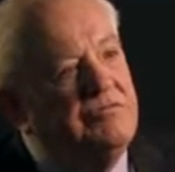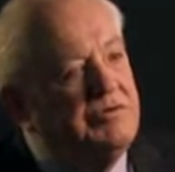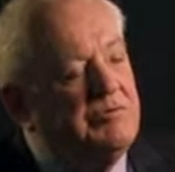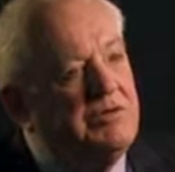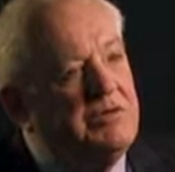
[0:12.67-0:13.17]

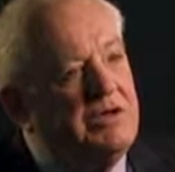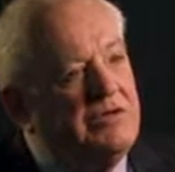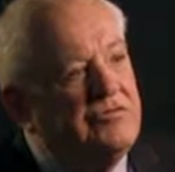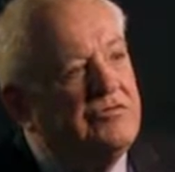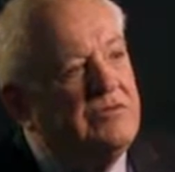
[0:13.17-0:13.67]
through enemy
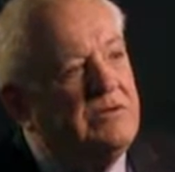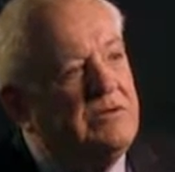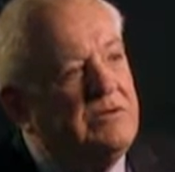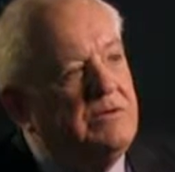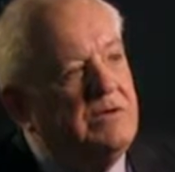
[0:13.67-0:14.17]
lines,
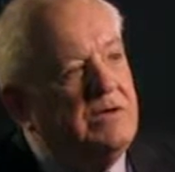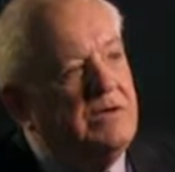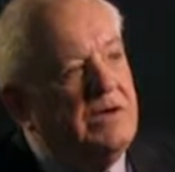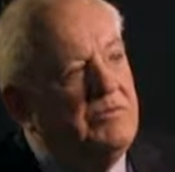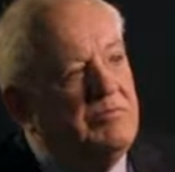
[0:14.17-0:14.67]

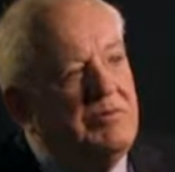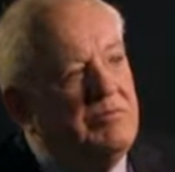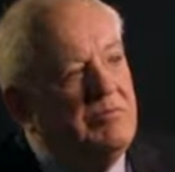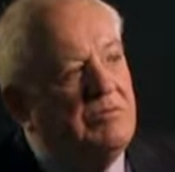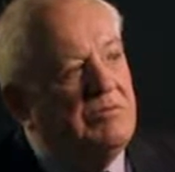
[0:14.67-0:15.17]
I
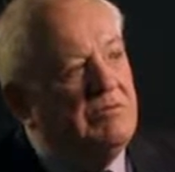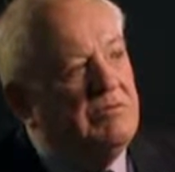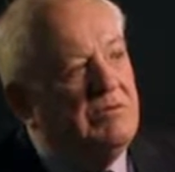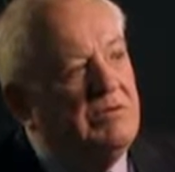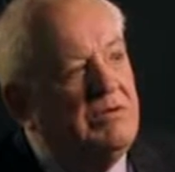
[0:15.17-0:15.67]

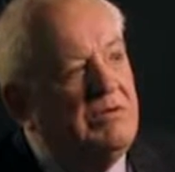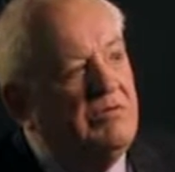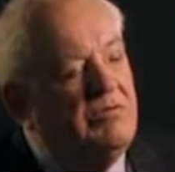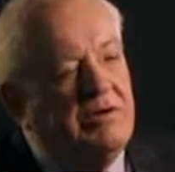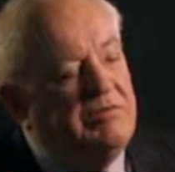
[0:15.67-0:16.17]
remember
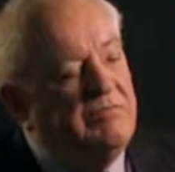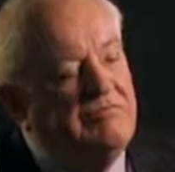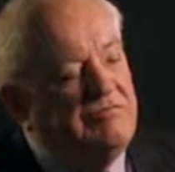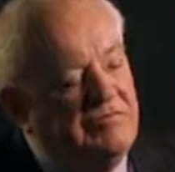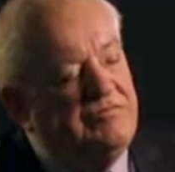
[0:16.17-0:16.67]
quite
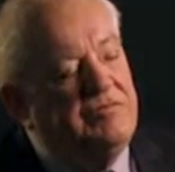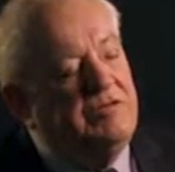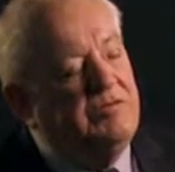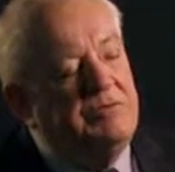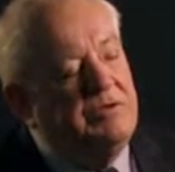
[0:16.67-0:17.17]

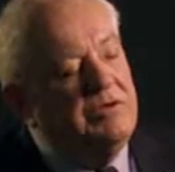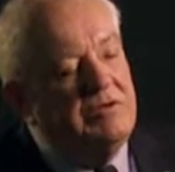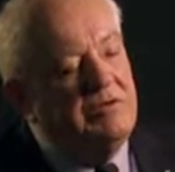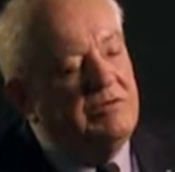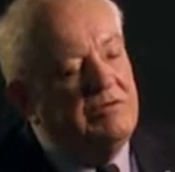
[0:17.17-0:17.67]
vividly
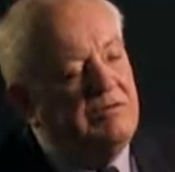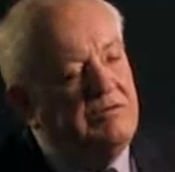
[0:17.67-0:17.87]
being